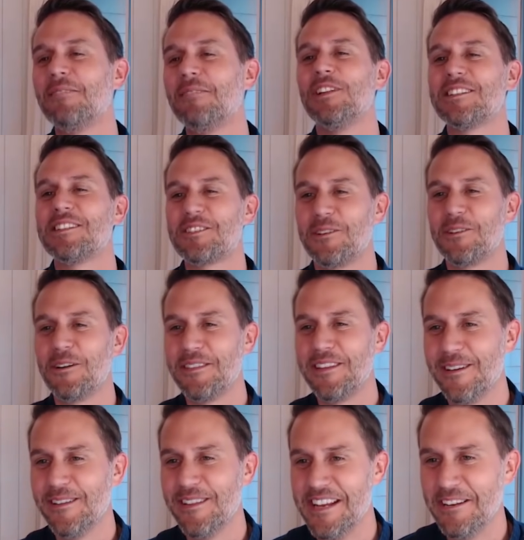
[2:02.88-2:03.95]
well, let's start
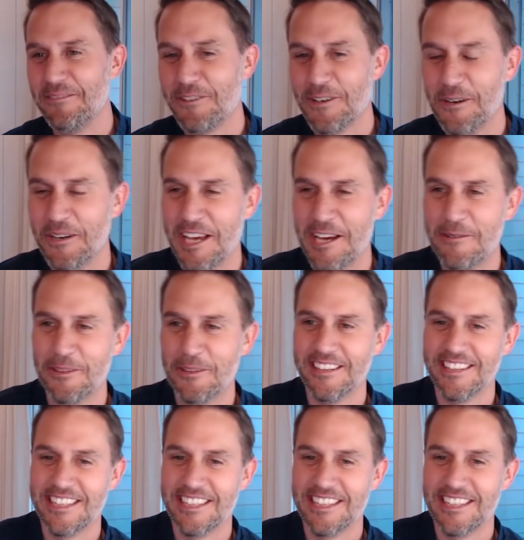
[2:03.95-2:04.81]
there then, if you're okay with it.